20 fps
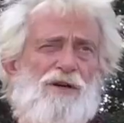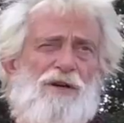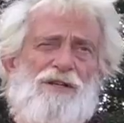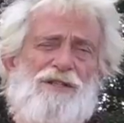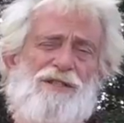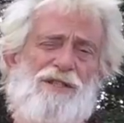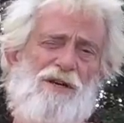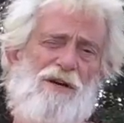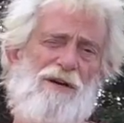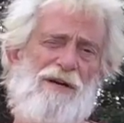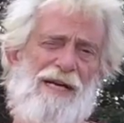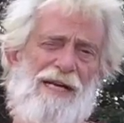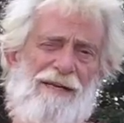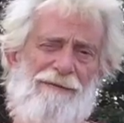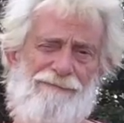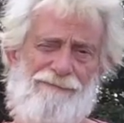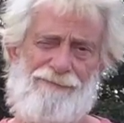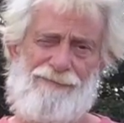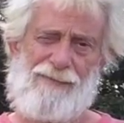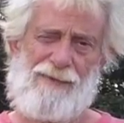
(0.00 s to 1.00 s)
Short story,
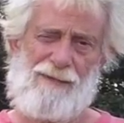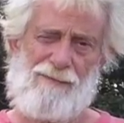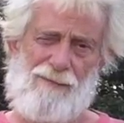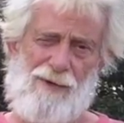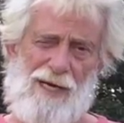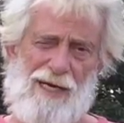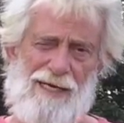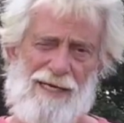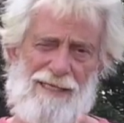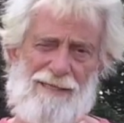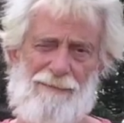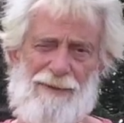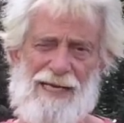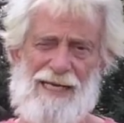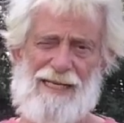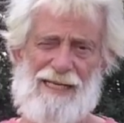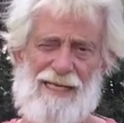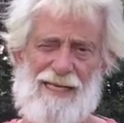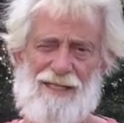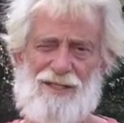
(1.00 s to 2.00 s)
wanted to
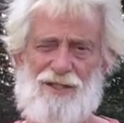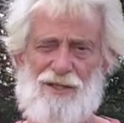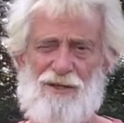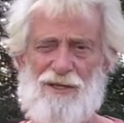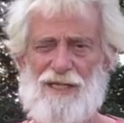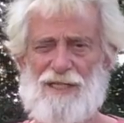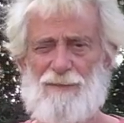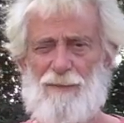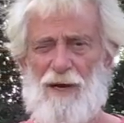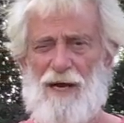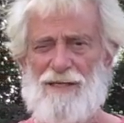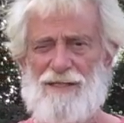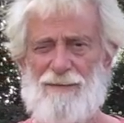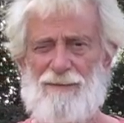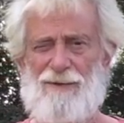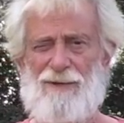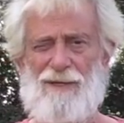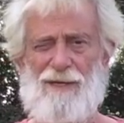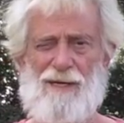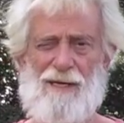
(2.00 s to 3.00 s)
make it as short as
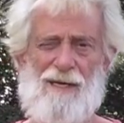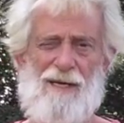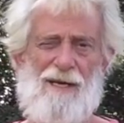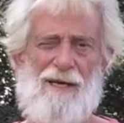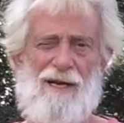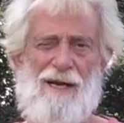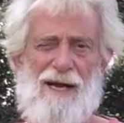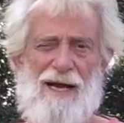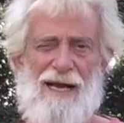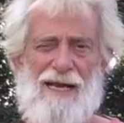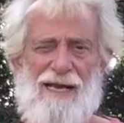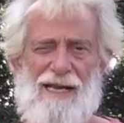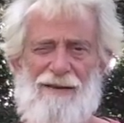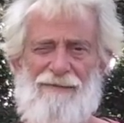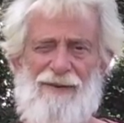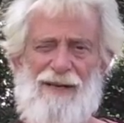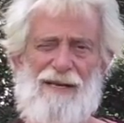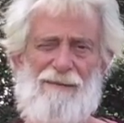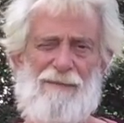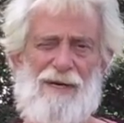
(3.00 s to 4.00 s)
possible. I
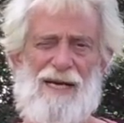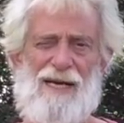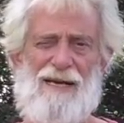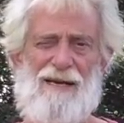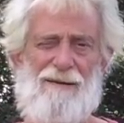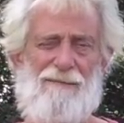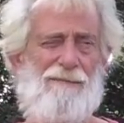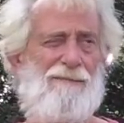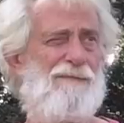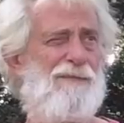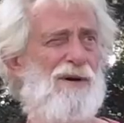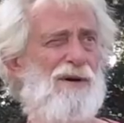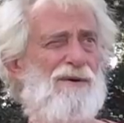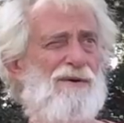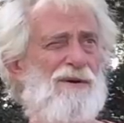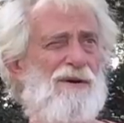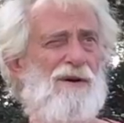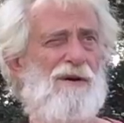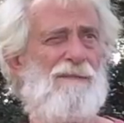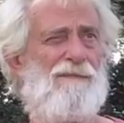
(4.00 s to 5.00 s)
live in my
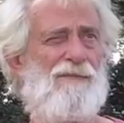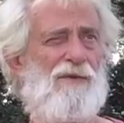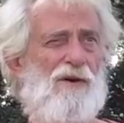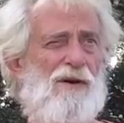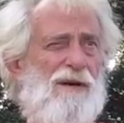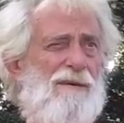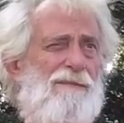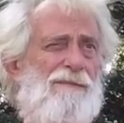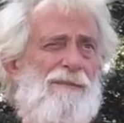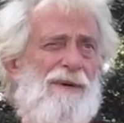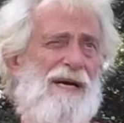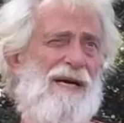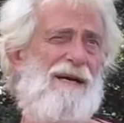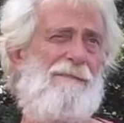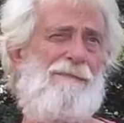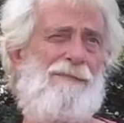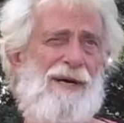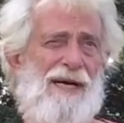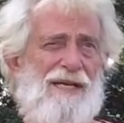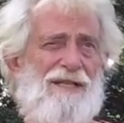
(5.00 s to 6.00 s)
motorhome, or my
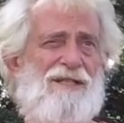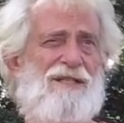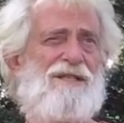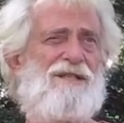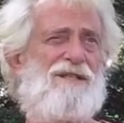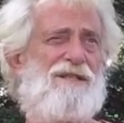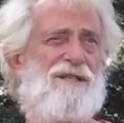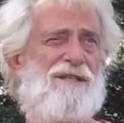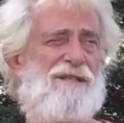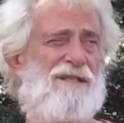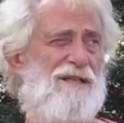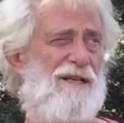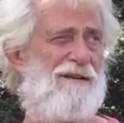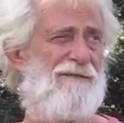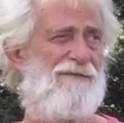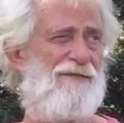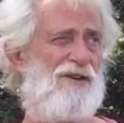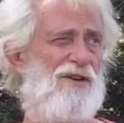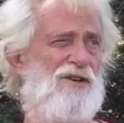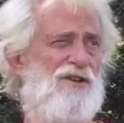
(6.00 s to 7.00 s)
bus
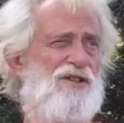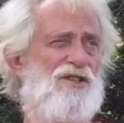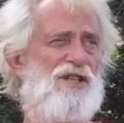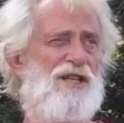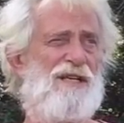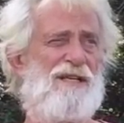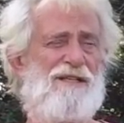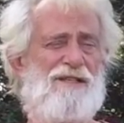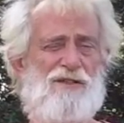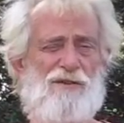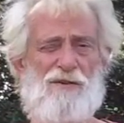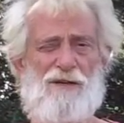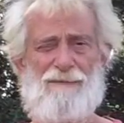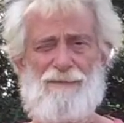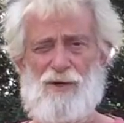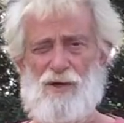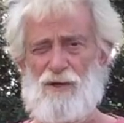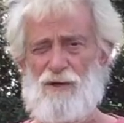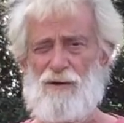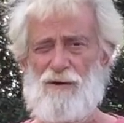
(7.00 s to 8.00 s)
conversion to a
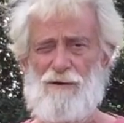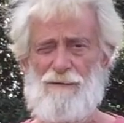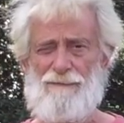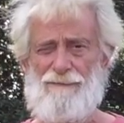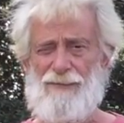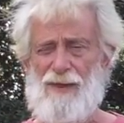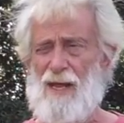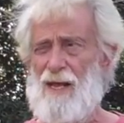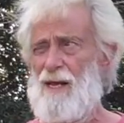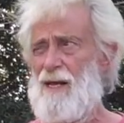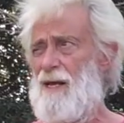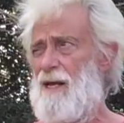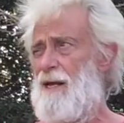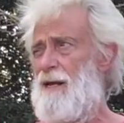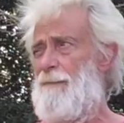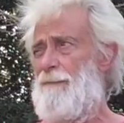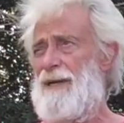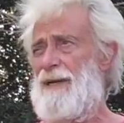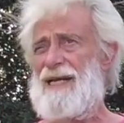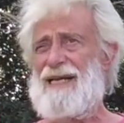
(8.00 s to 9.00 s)
motorhome,
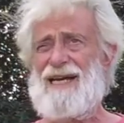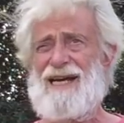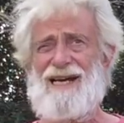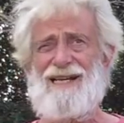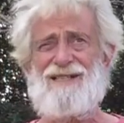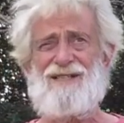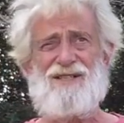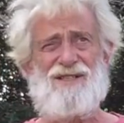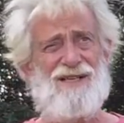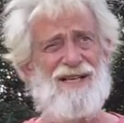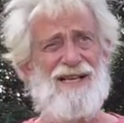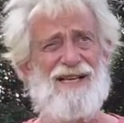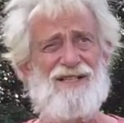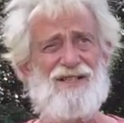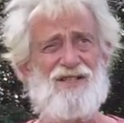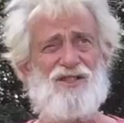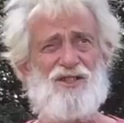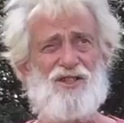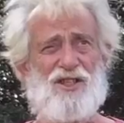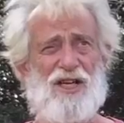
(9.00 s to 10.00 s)
because
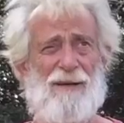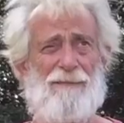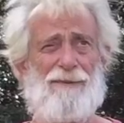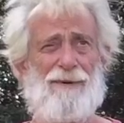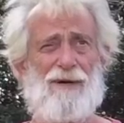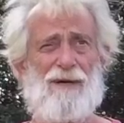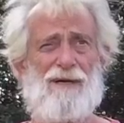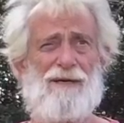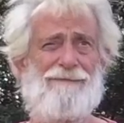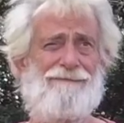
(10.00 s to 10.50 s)
it's cheaper.